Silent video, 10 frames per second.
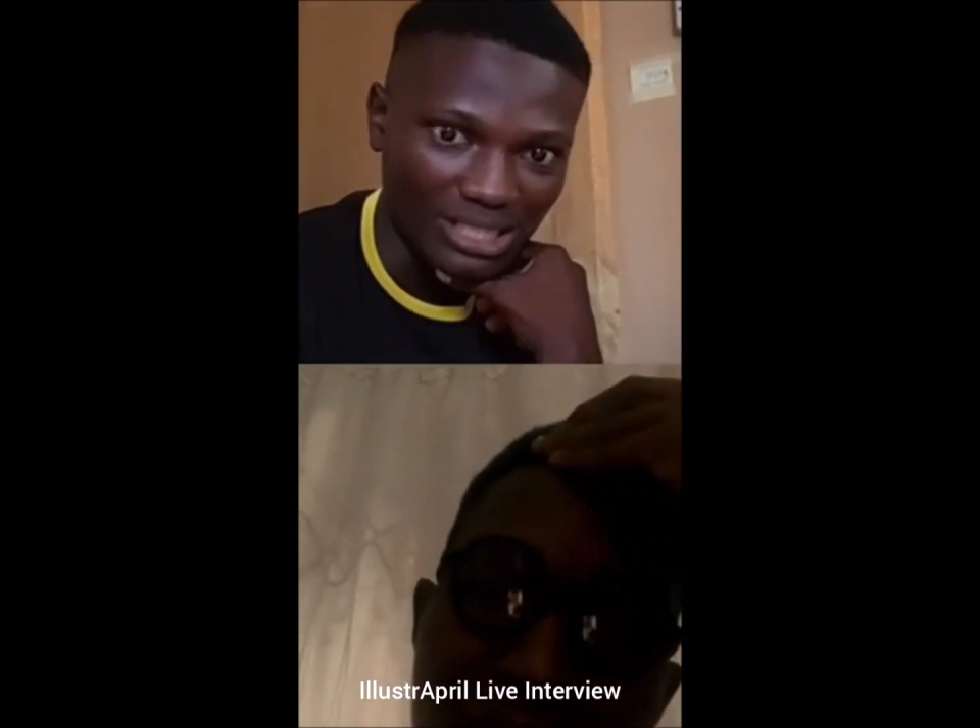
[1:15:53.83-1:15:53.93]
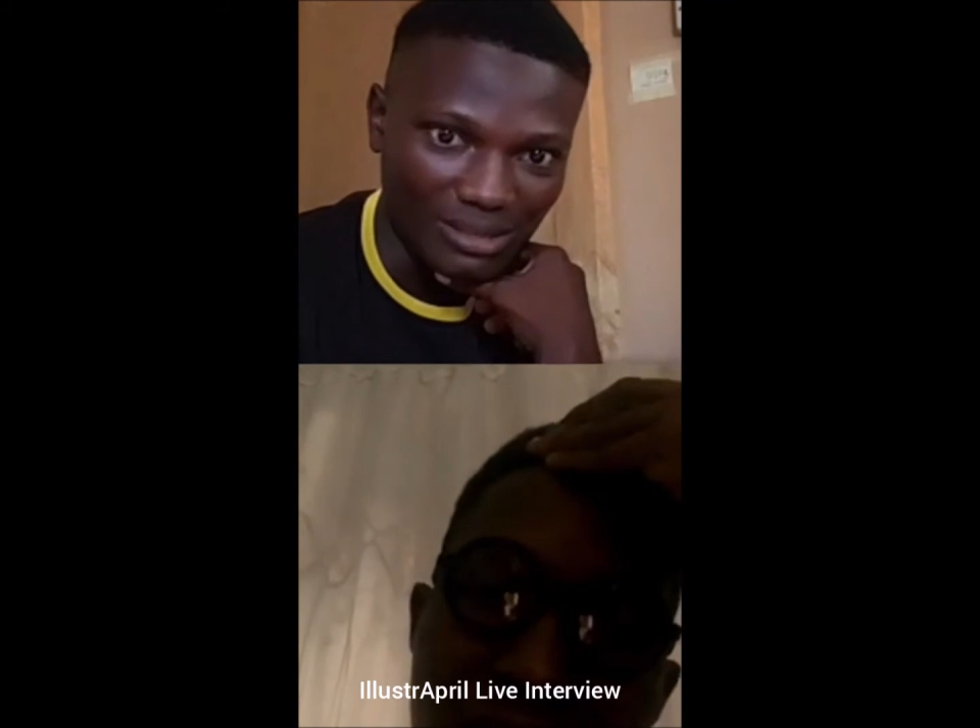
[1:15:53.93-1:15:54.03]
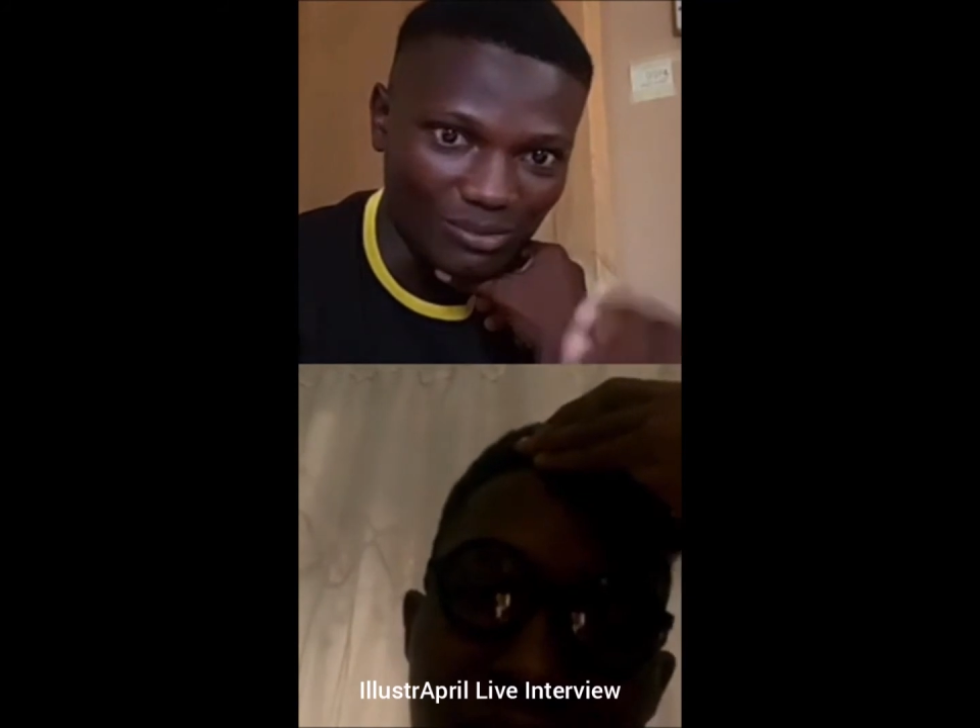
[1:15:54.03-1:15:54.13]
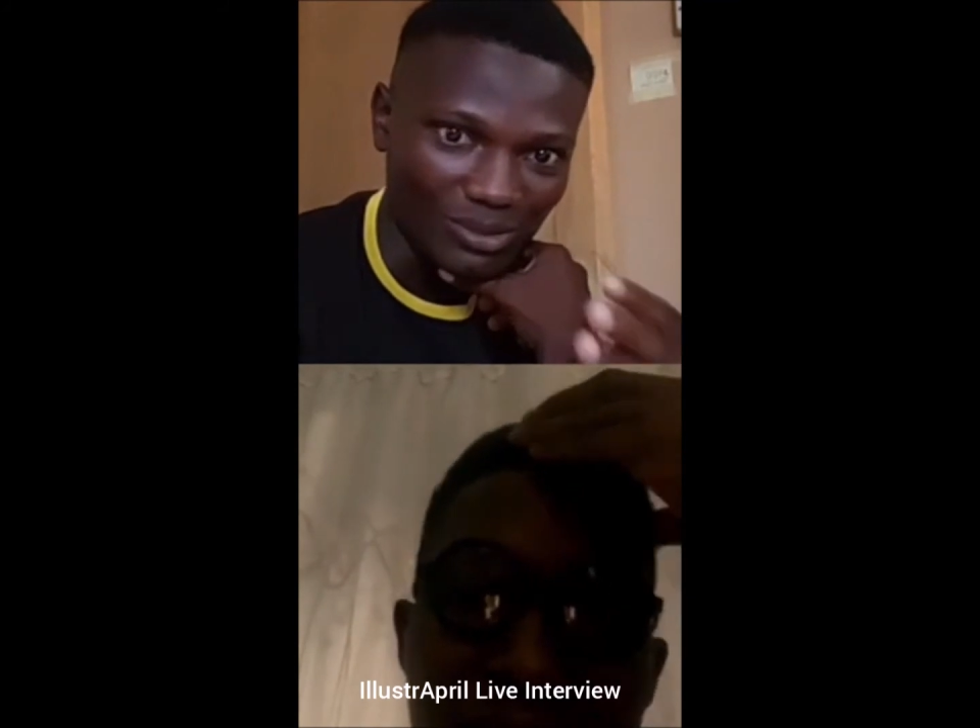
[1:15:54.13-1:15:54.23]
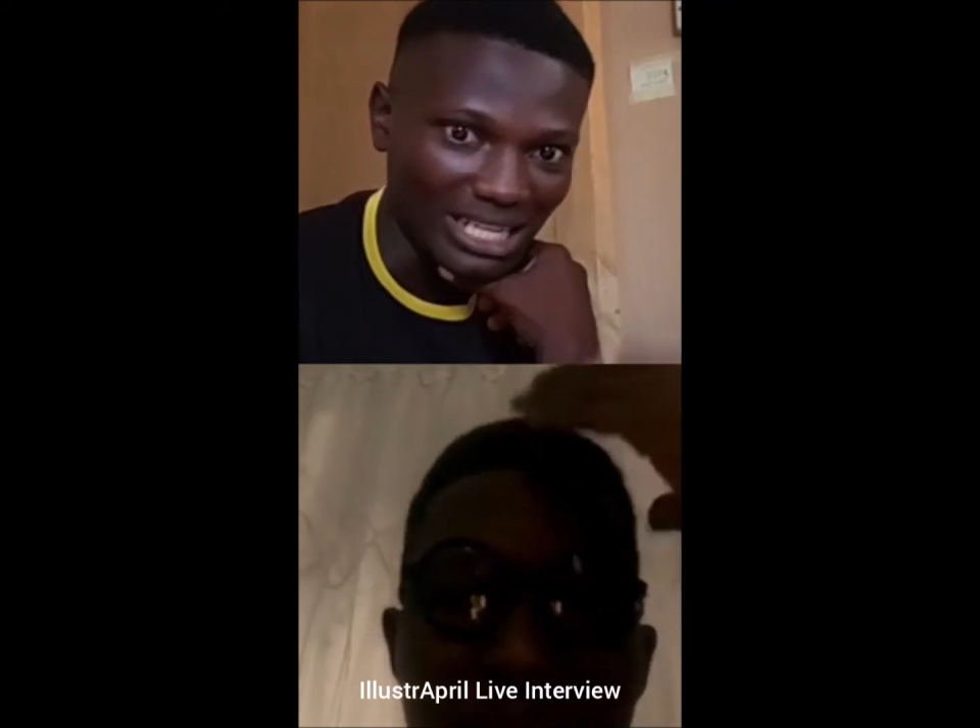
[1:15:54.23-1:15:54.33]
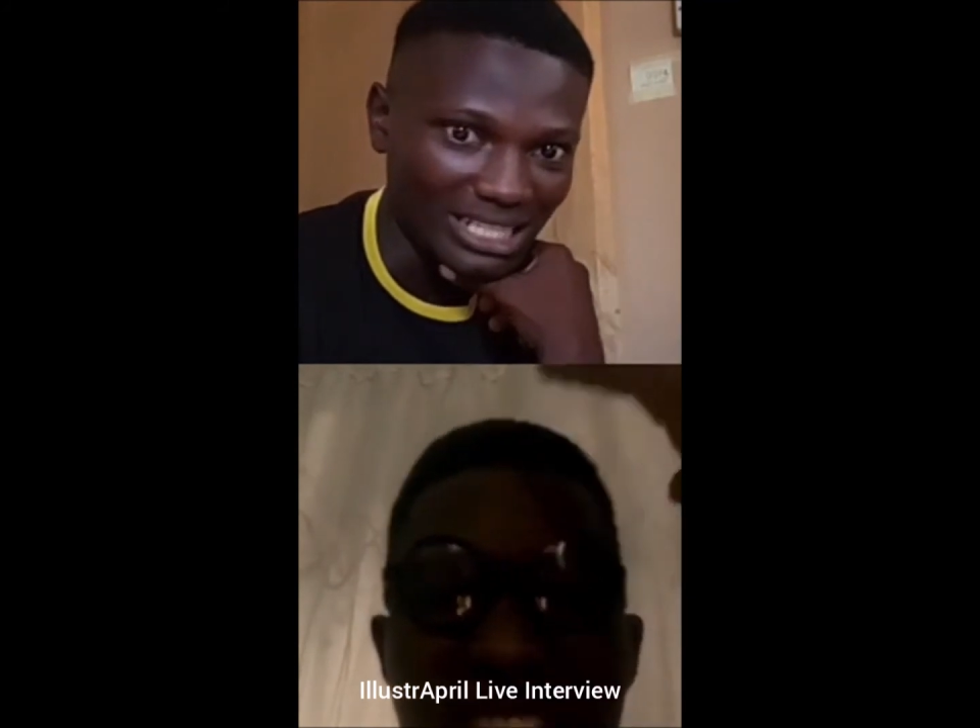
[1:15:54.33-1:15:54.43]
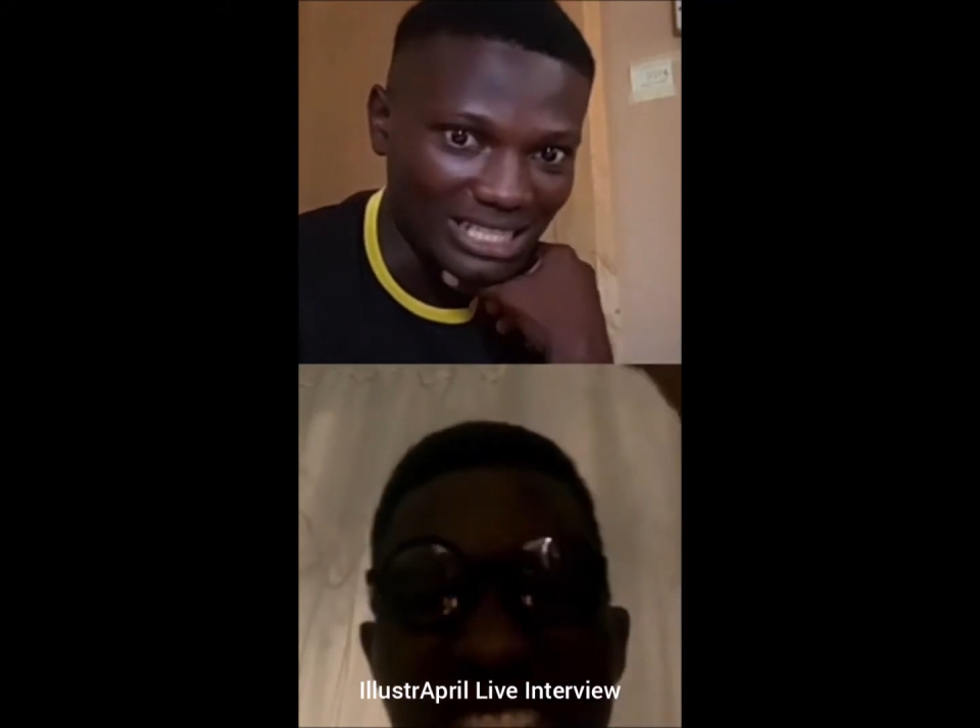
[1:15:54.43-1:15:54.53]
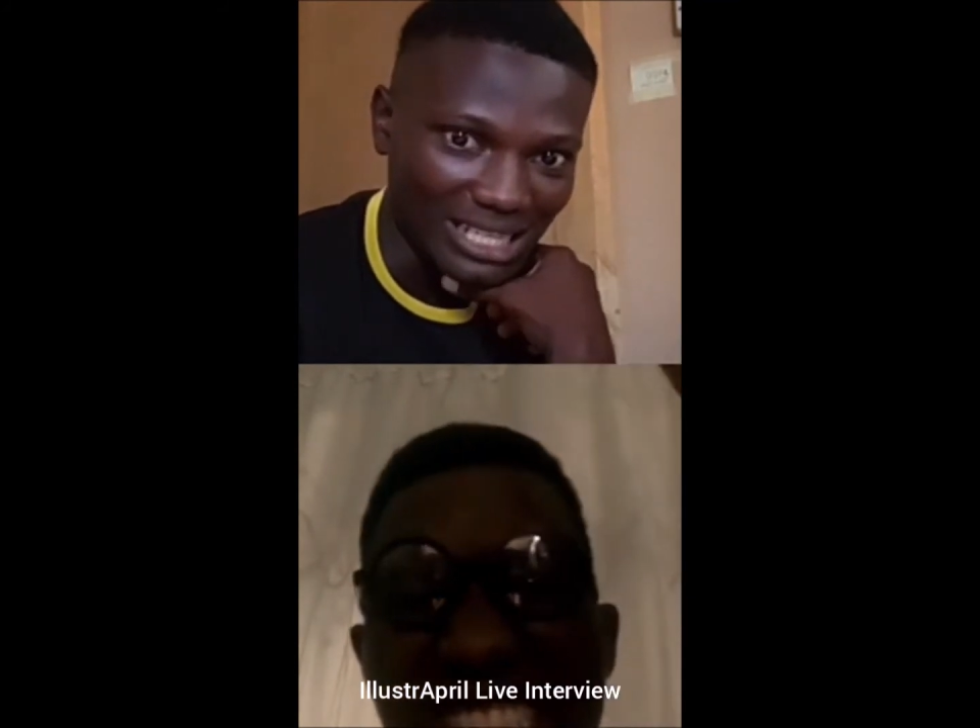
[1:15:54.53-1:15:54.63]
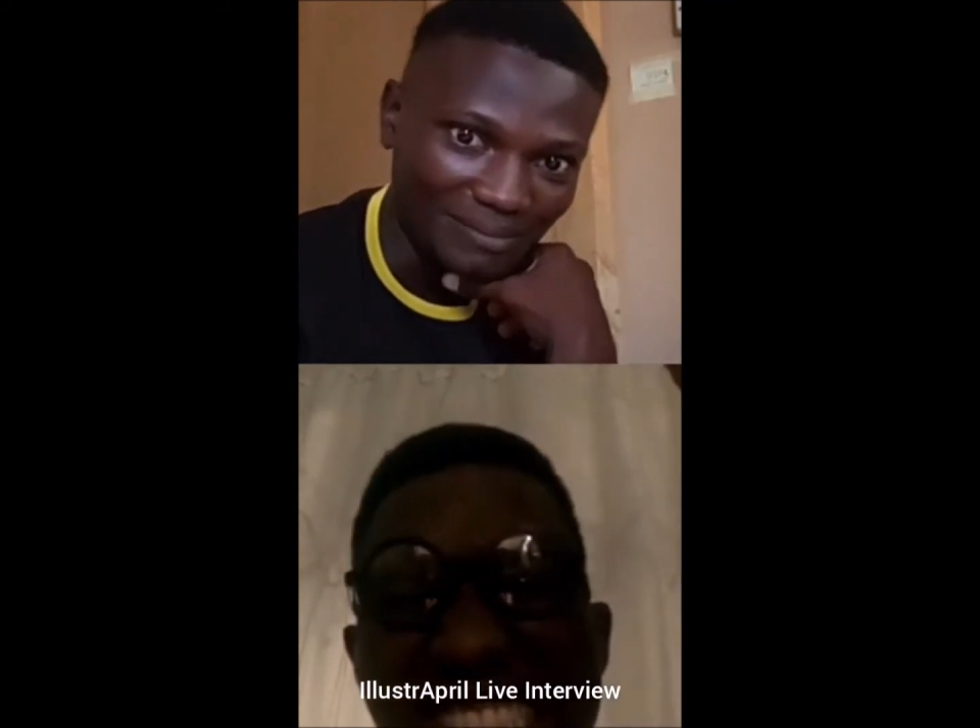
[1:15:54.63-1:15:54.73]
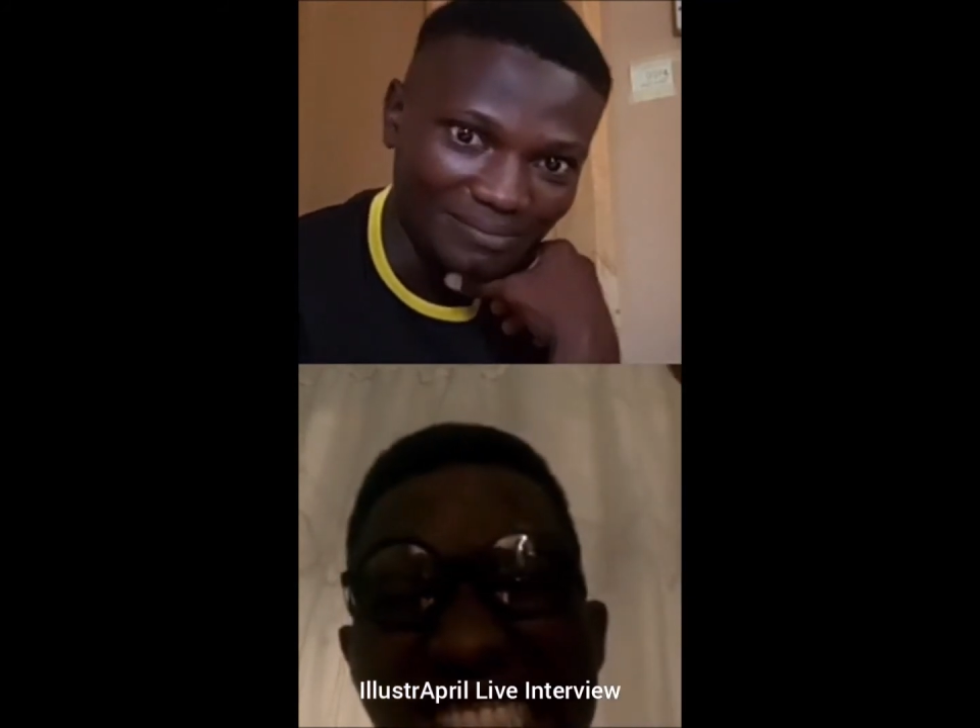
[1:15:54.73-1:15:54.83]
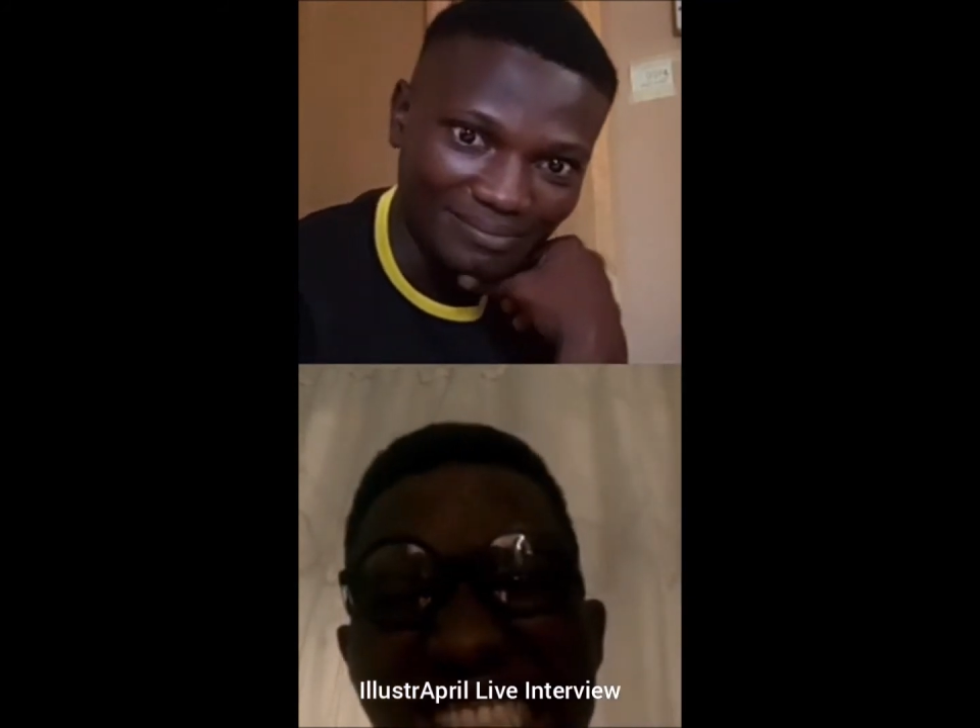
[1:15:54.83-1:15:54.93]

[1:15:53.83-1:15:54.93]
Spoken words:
then we answer.